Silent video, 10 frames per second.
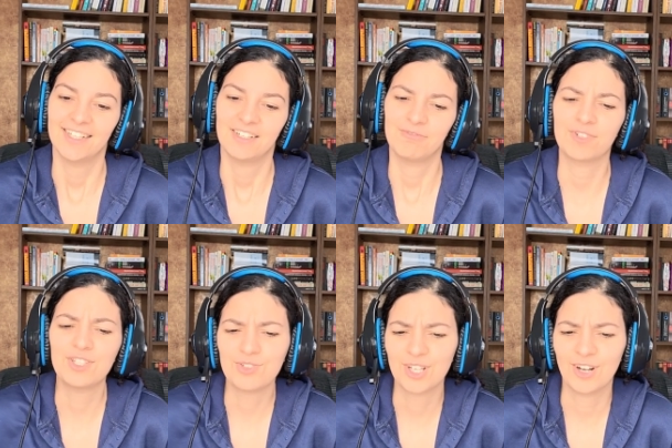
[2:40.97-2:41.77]

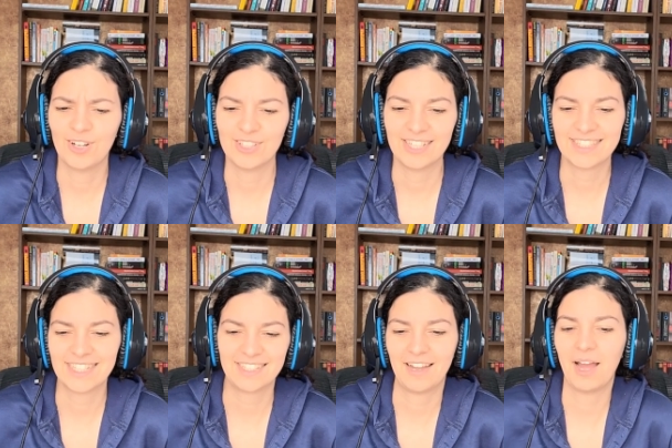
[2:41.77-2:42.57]
vitriol,
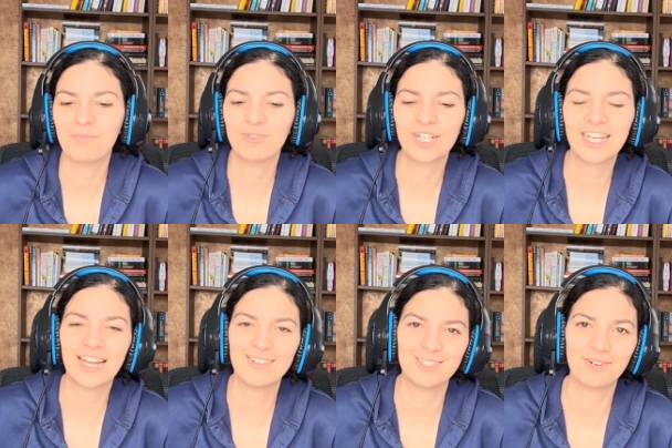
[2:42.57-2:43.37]
I'm freaking
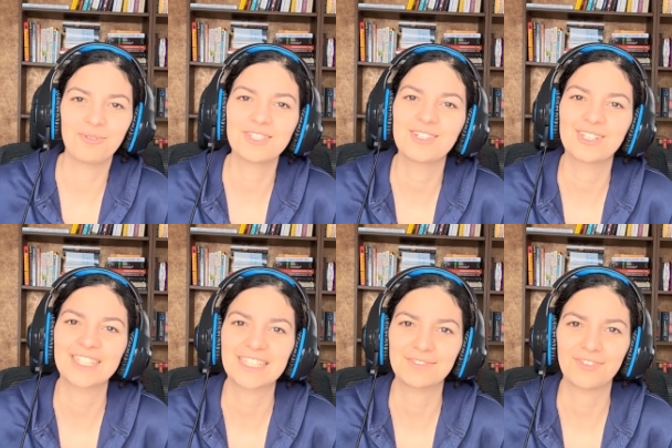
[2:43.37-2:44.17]
out and don't want to look at
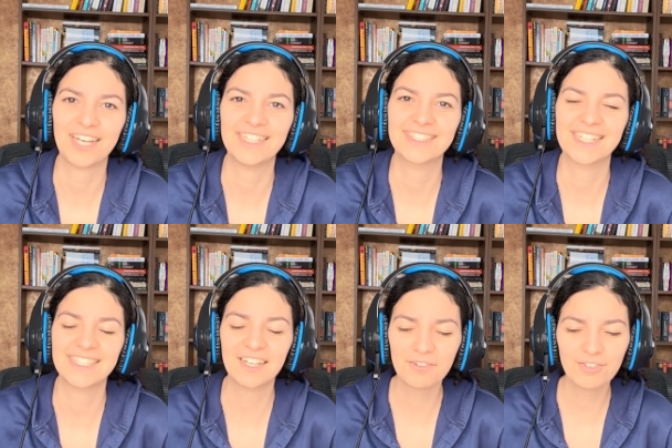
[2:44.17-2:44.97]
his face, as
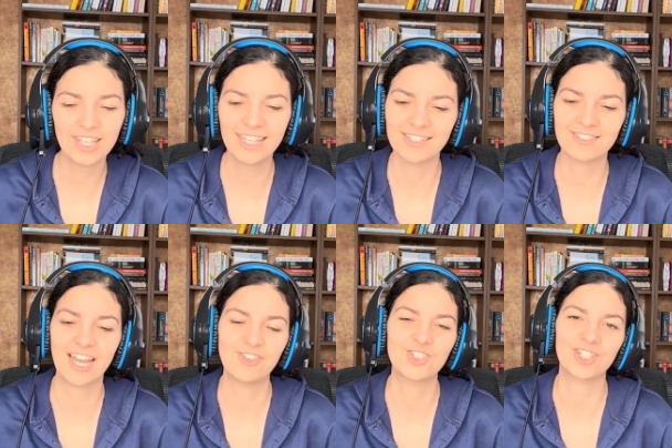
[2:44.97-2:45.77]
if he
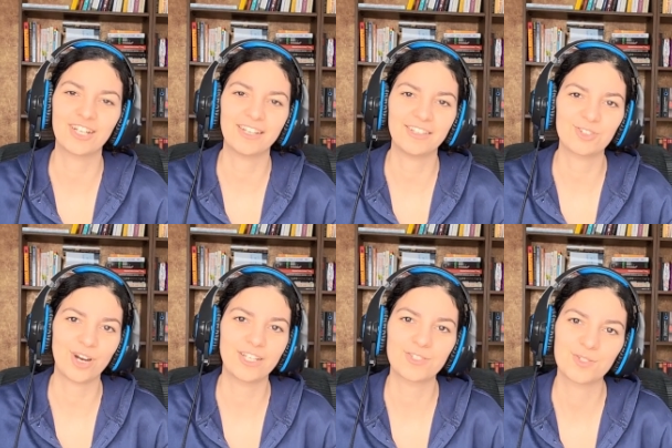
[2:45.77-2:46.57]
intentionally
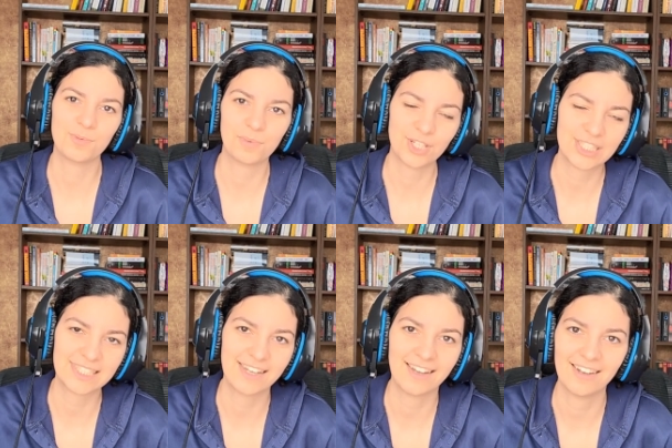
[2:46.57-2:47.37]
tried to poison
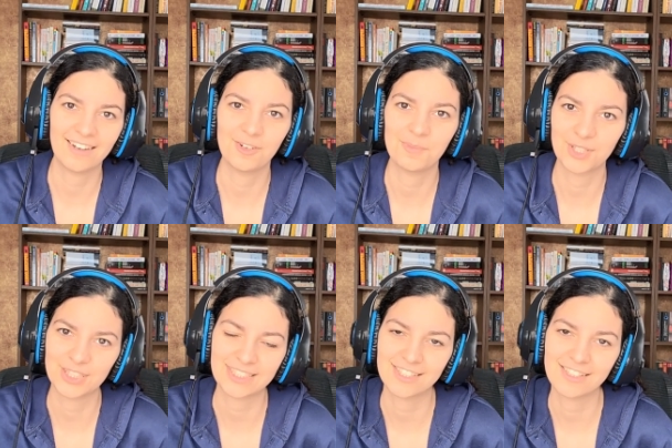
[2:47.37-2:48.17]
her or
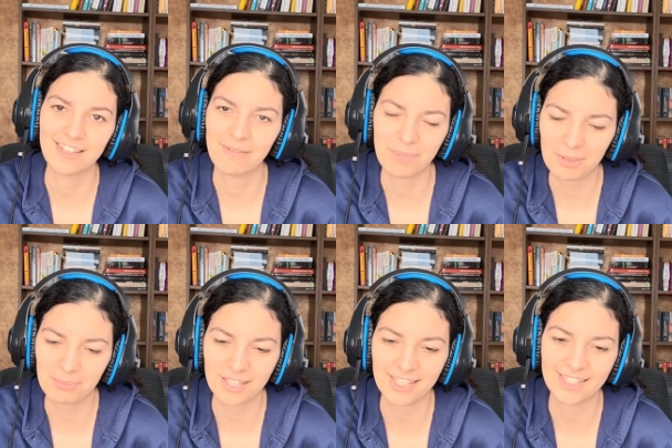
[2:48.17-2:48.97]
poison their
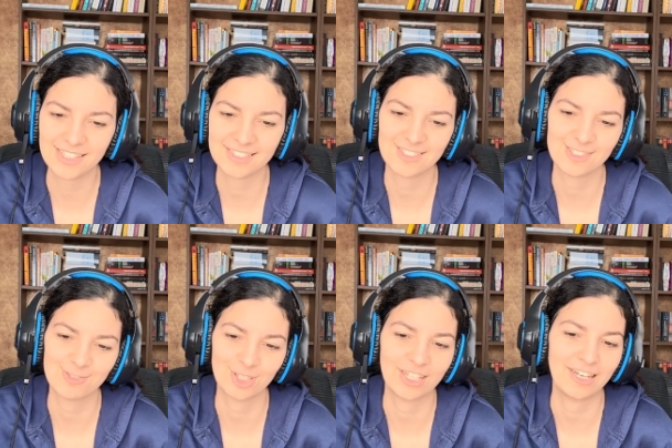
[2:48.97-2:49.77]
baby, is just
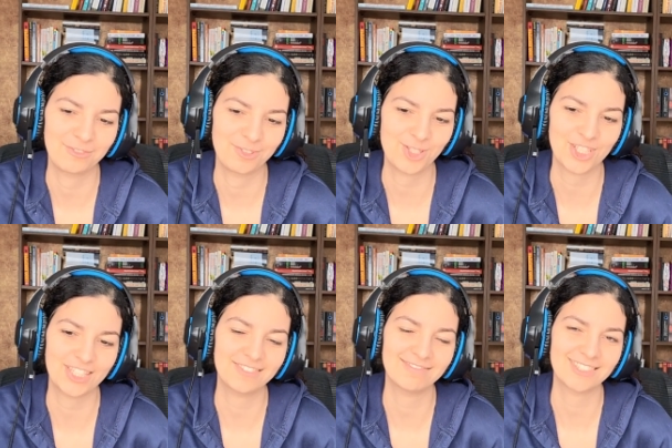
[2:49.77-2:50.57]
really
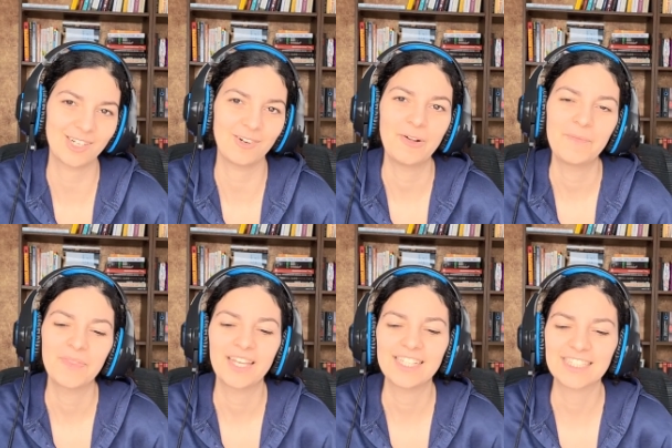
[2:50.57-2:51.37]
unfortunate. So
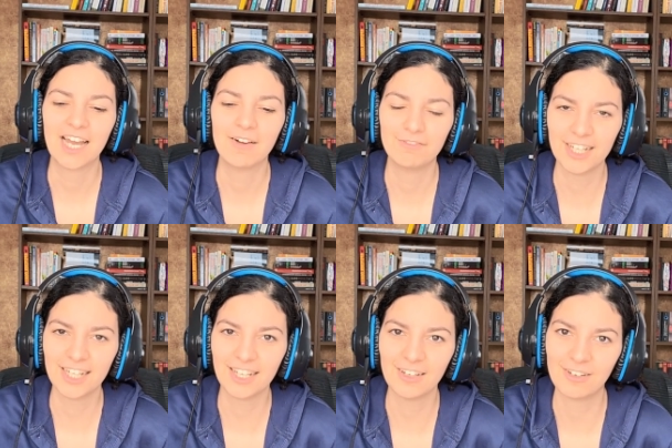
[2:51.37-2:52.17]
it's
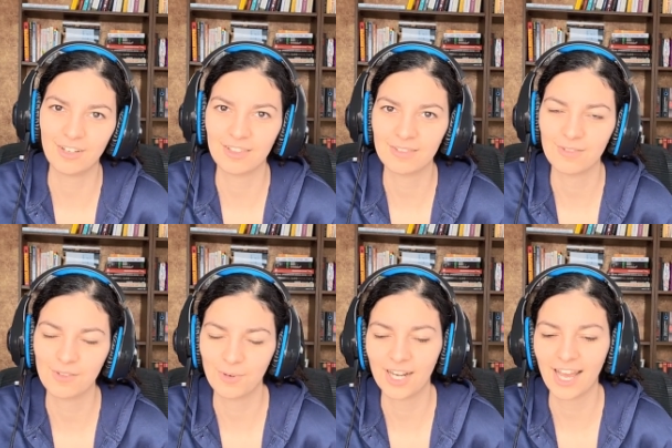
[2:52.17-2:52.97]
funny on the
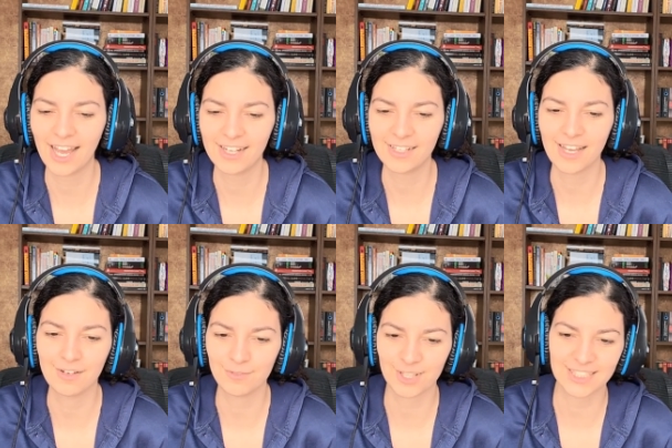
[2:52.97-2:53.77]
one hand
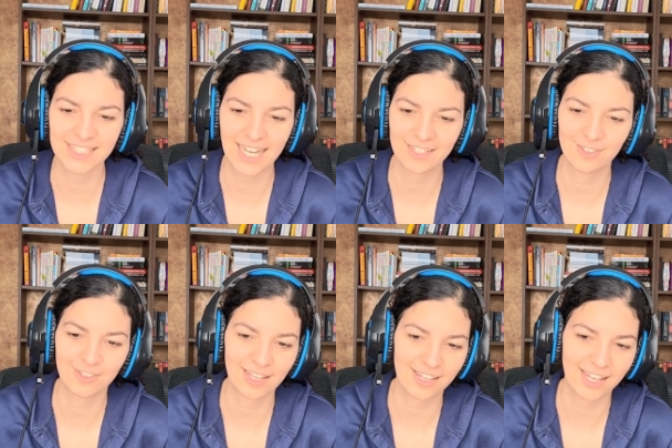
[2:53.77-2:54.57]
and very sad on
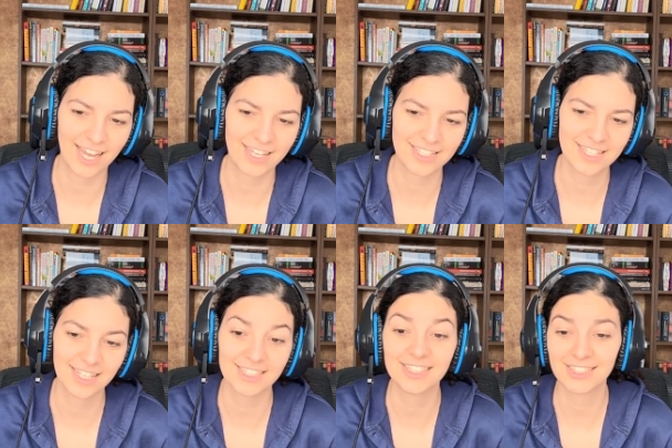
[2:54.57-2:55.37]
the other hand.
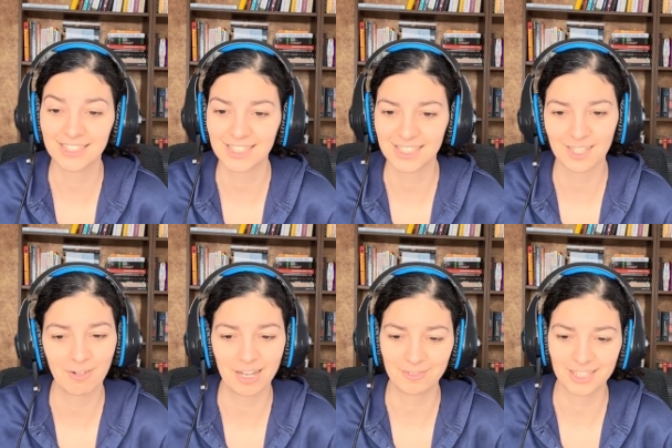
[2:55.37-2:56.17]
That's how
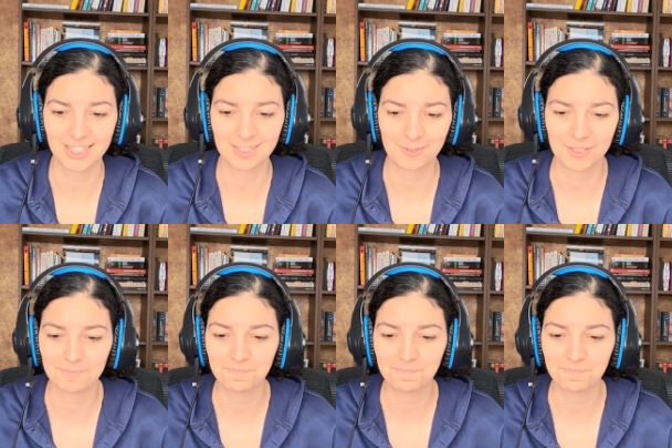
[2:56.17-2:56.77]
I read this one.